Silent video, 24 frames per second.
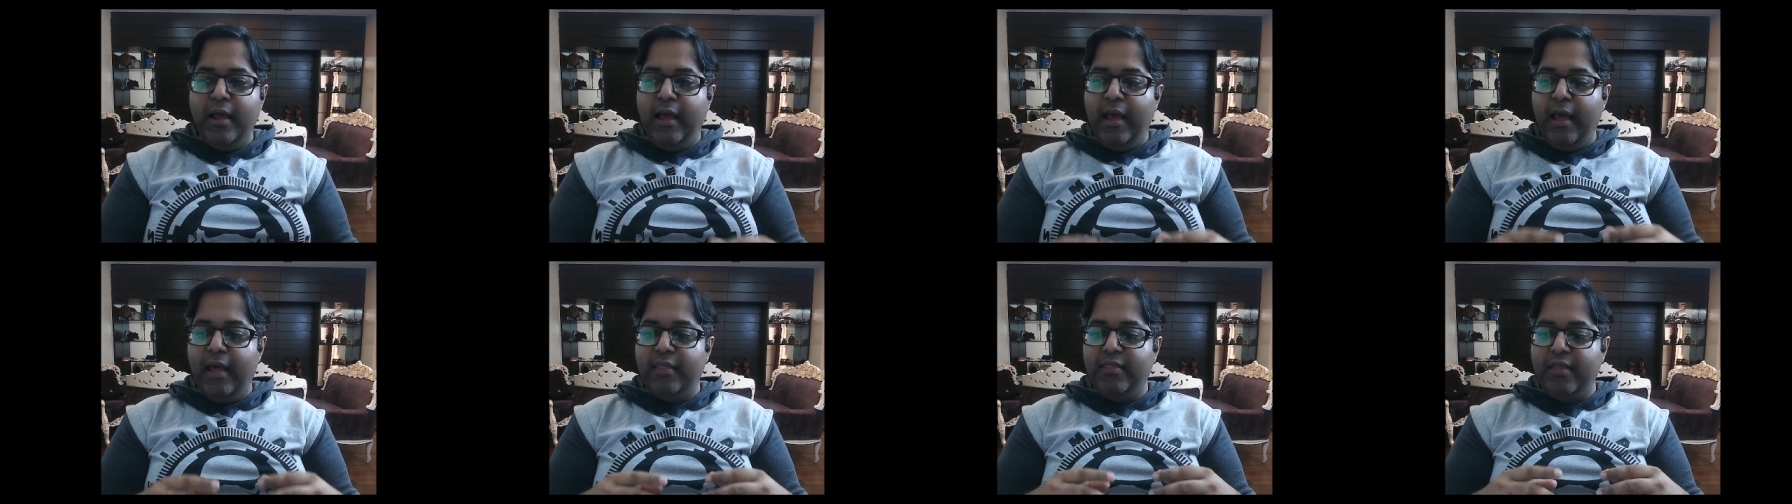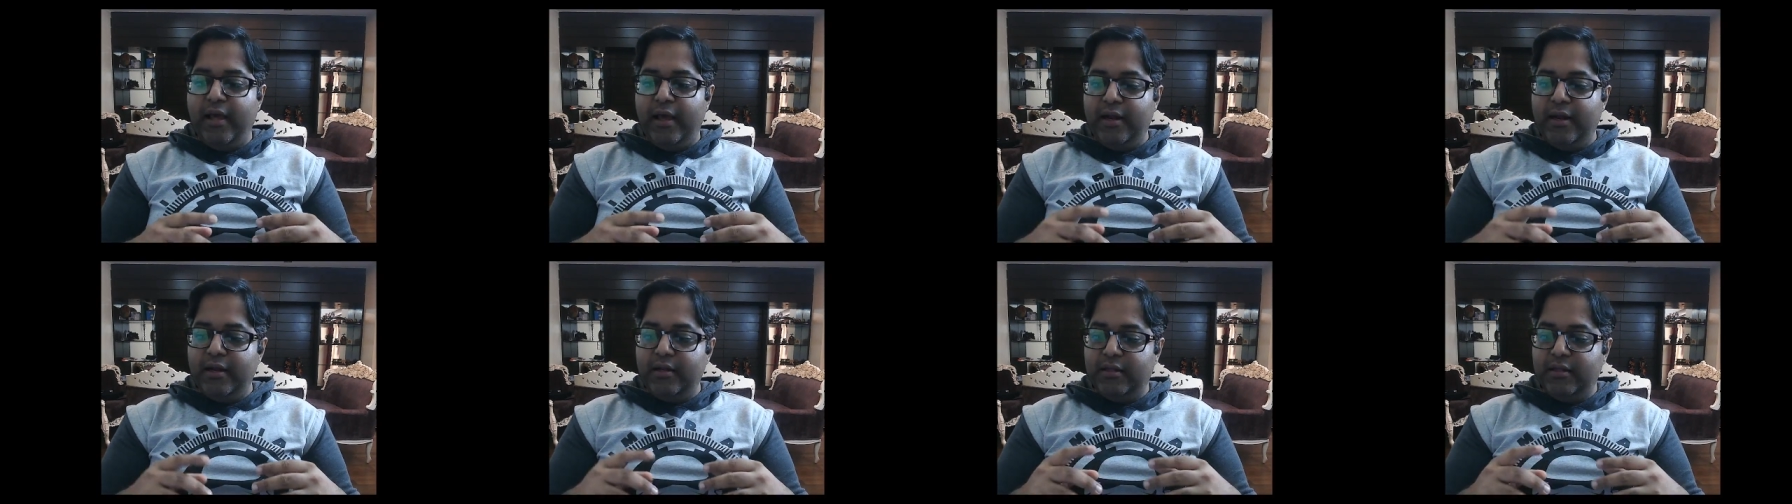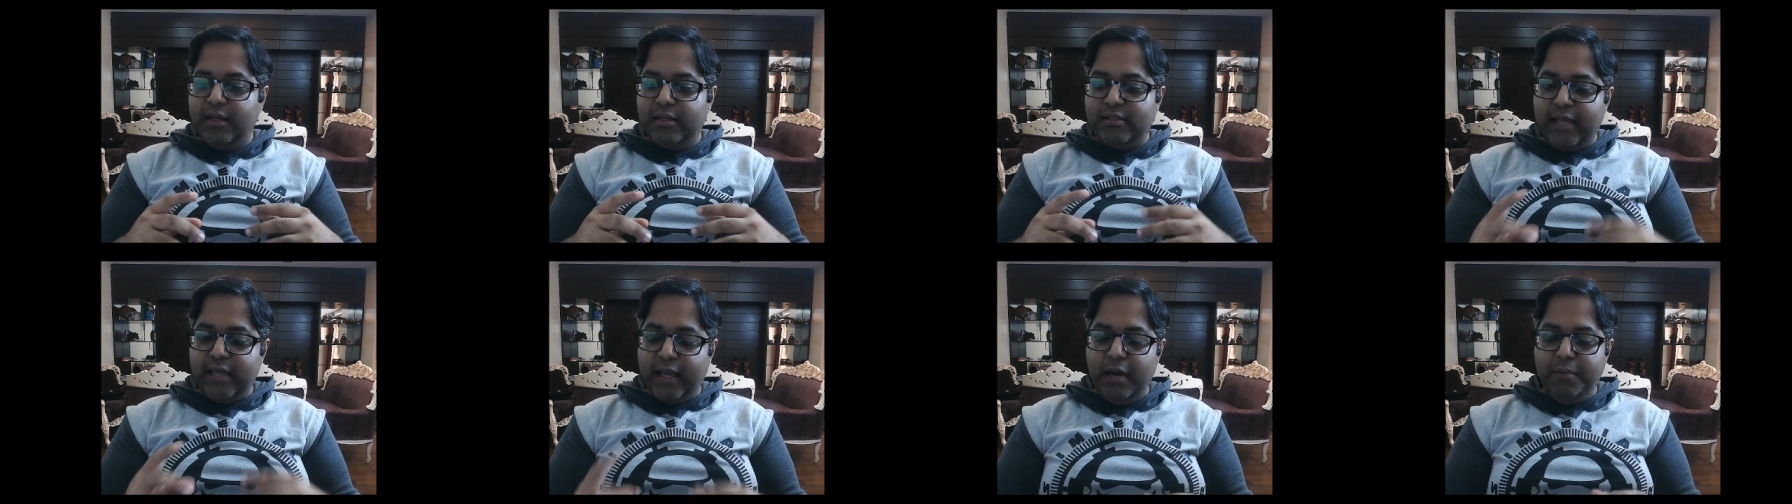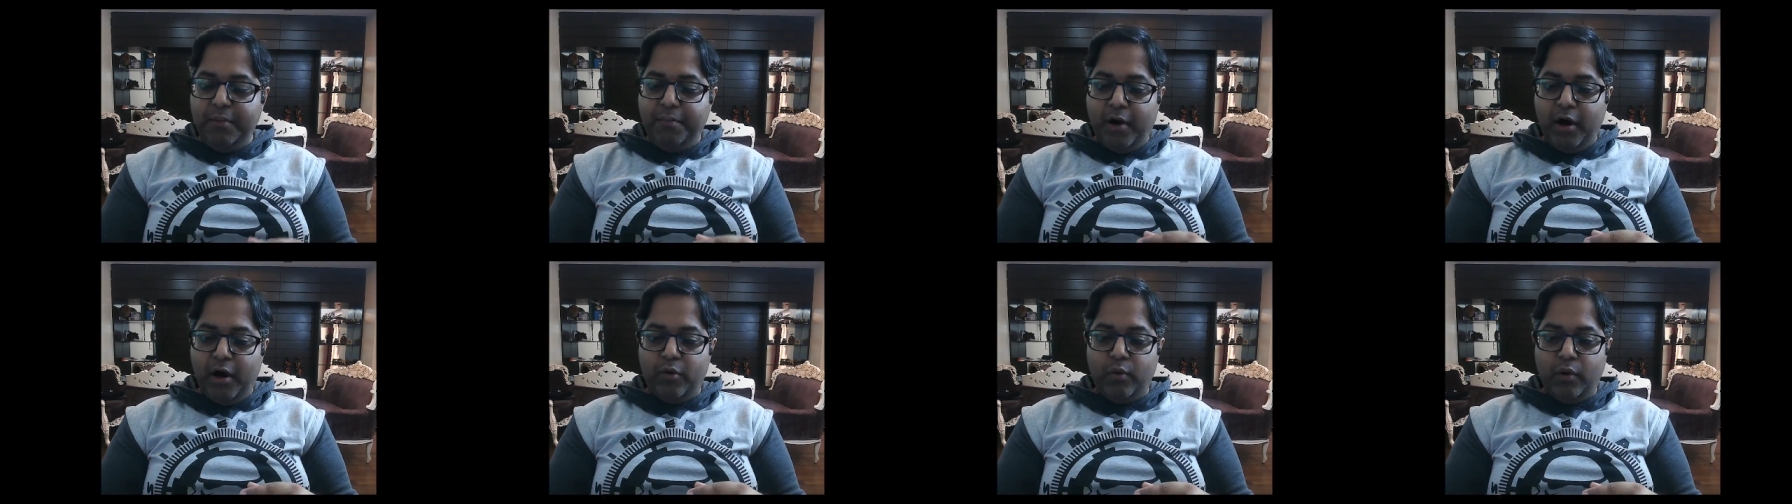And then the
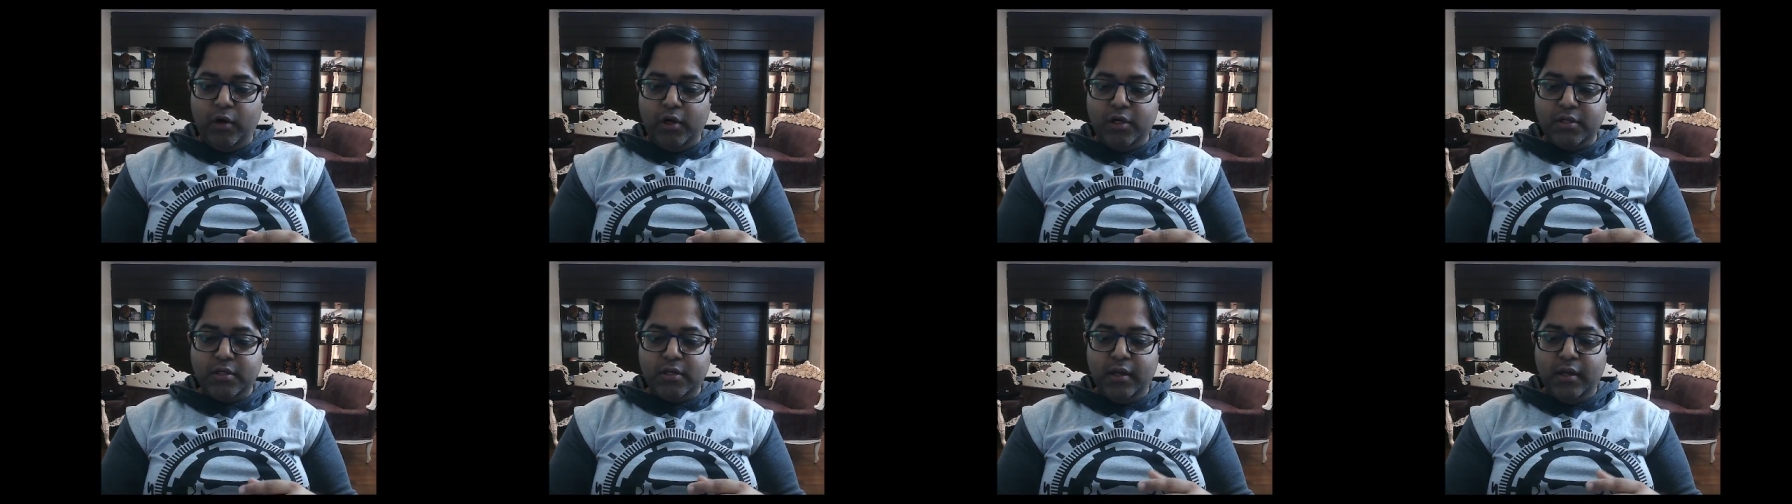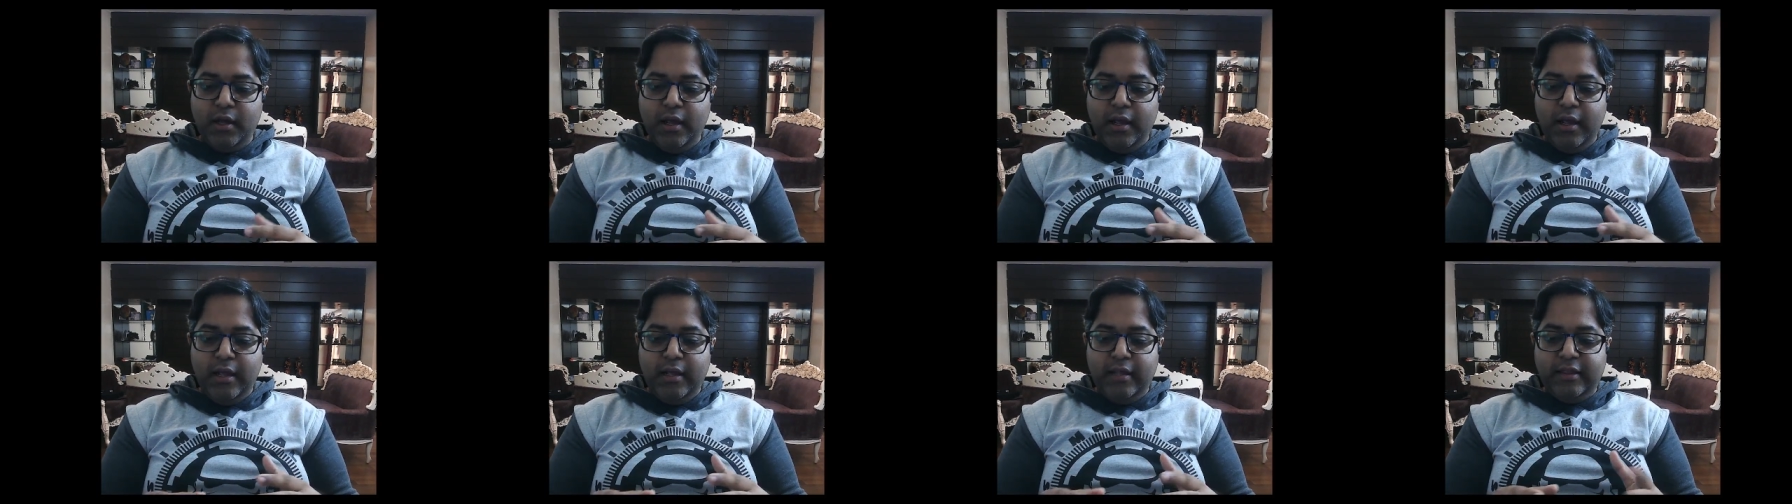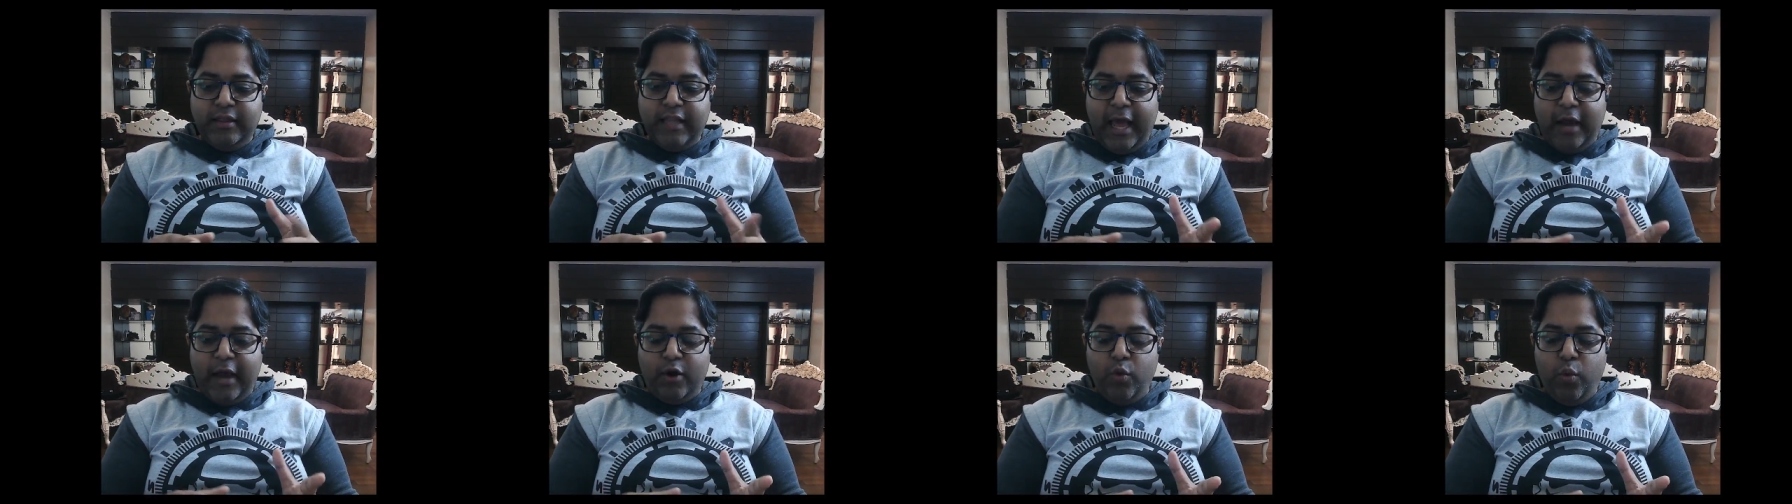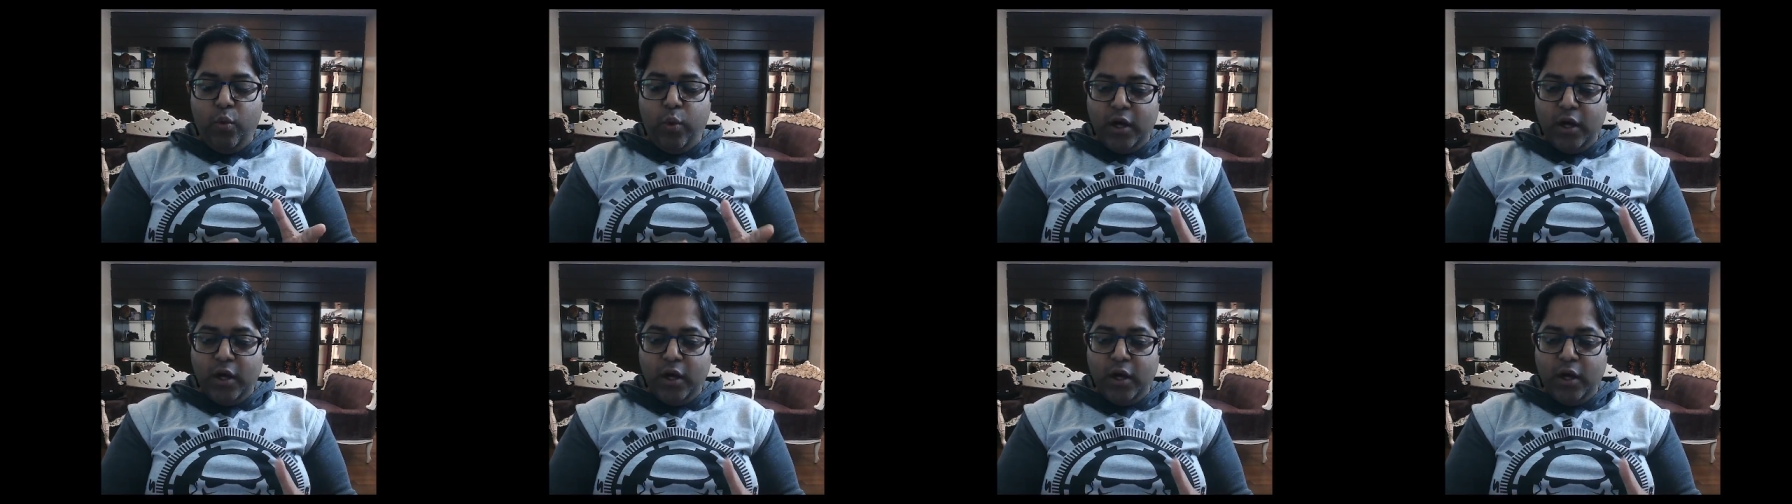second part was that